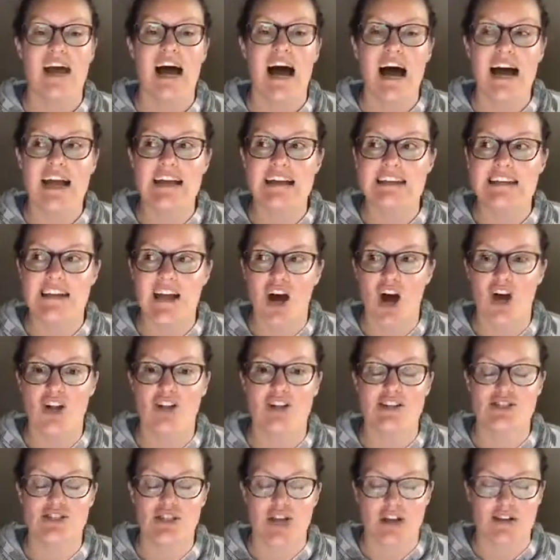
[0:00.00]

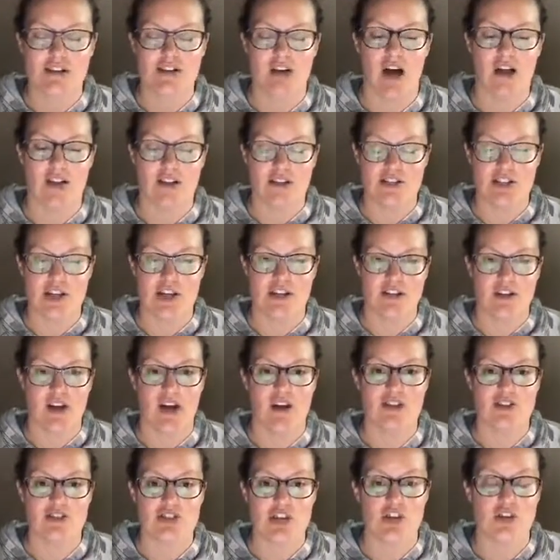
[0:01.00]
Acknowledge
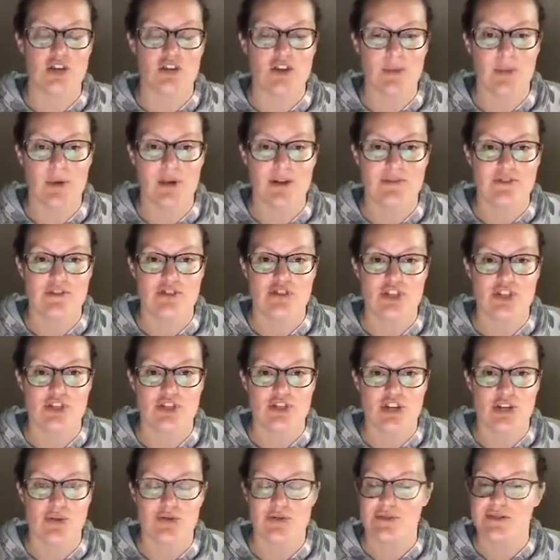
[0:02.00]
that you're in the middle of a shit
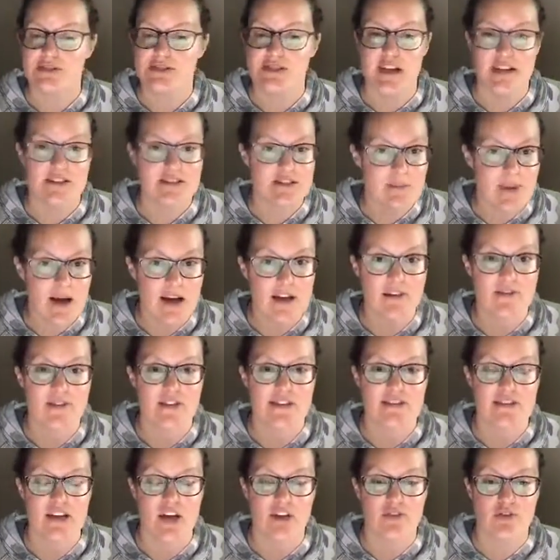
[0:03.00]
show. Doesn't matter if
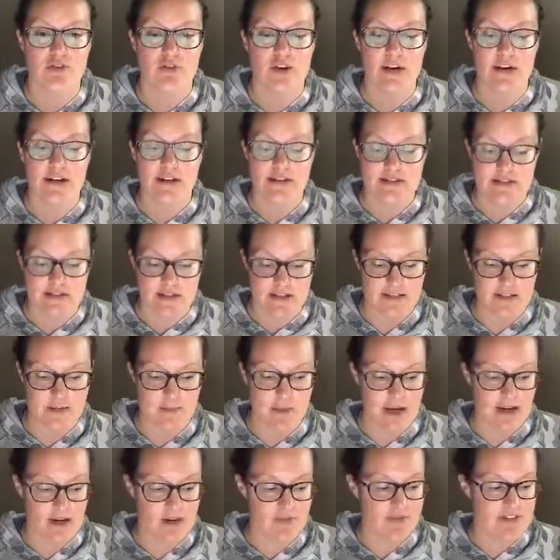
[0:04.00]
it's self-created. Doesn't
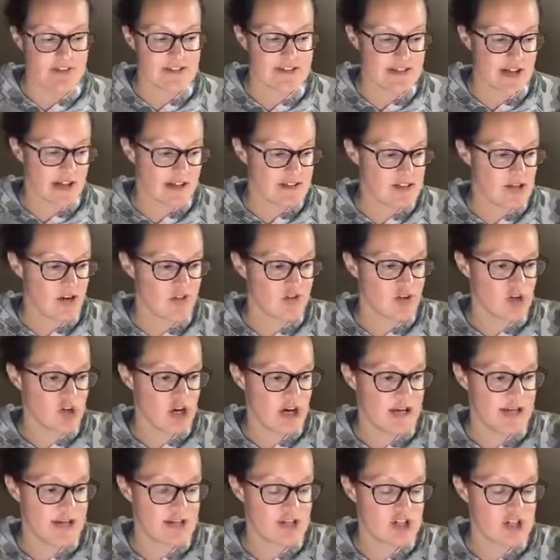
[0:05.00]
matter if it's not
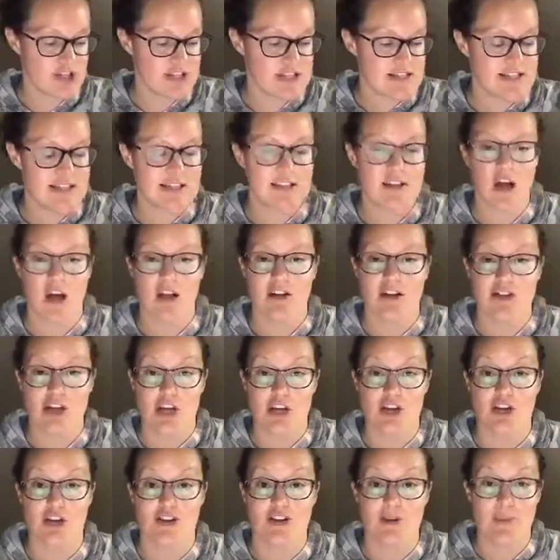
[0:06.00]
self-created. Just acknowledge
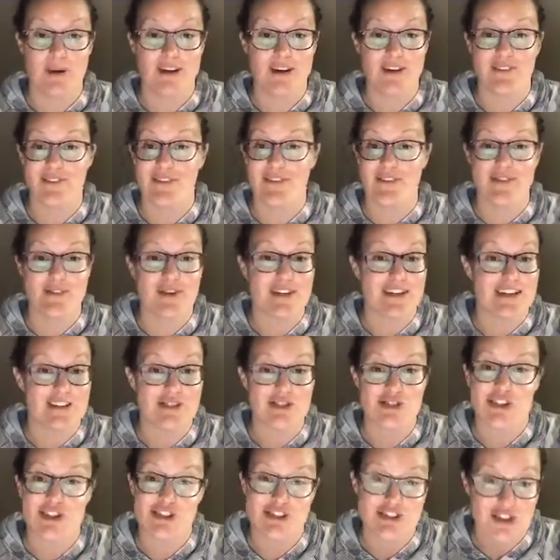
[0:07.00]
that you're in the middle of a freaking
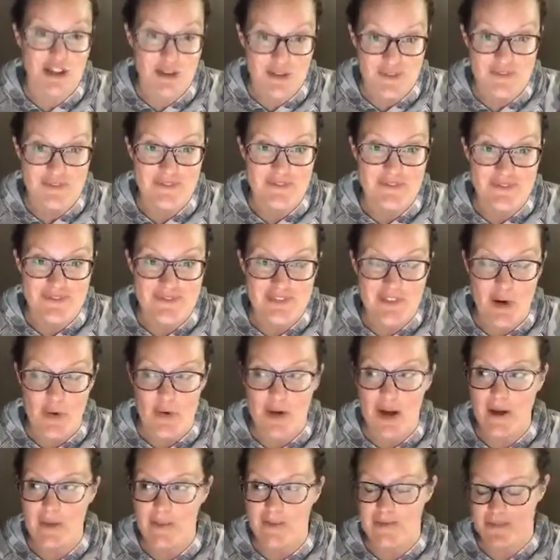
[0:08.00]
shit show.
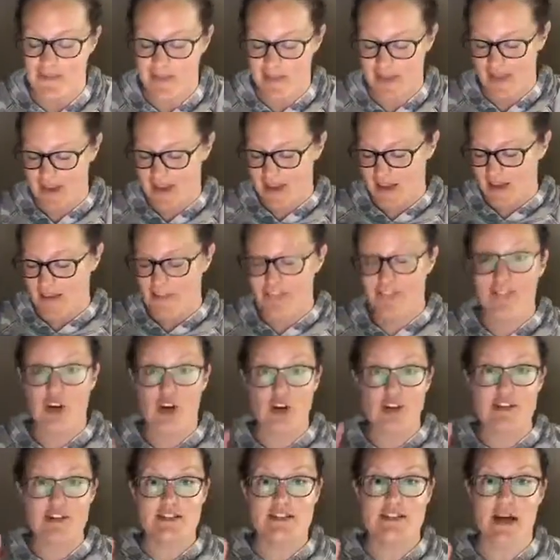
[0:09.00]
Okay?
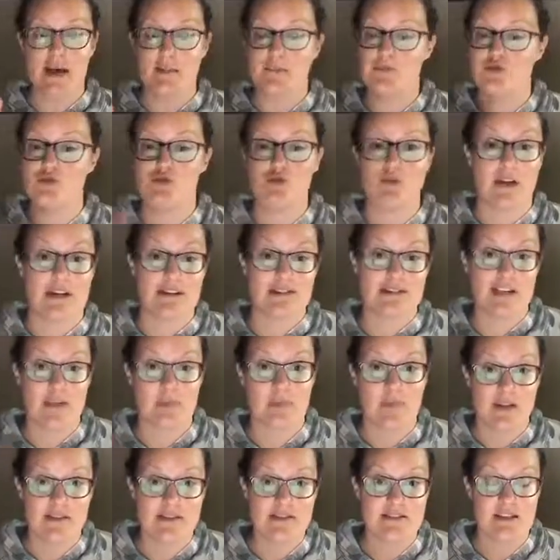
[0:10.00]
First step, do not
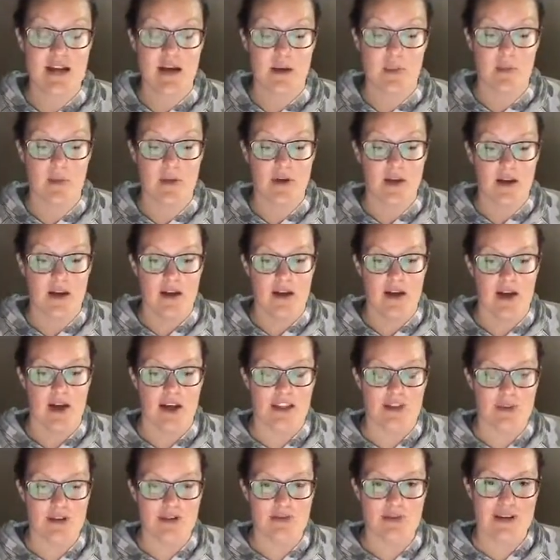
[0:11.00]
skip that step.
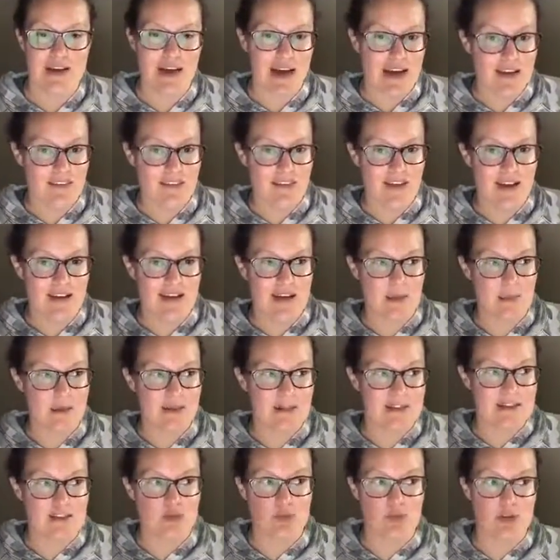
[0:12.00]
Otherwise, we kind of end up
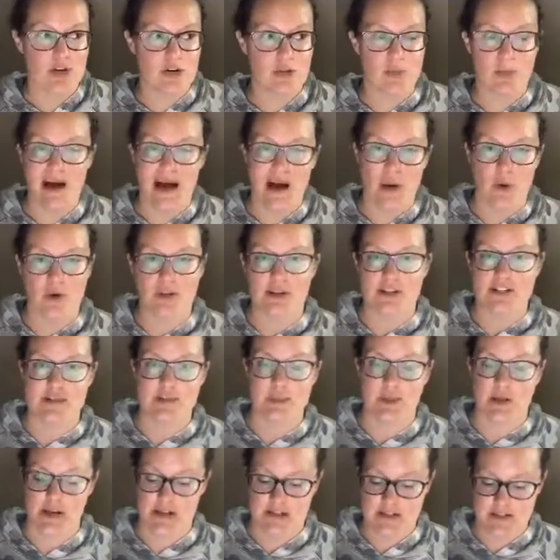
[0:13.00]
in this weird powerless
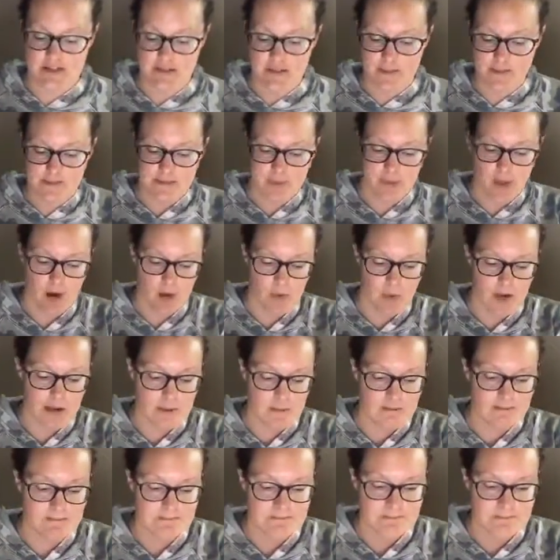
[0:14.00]
place. All right?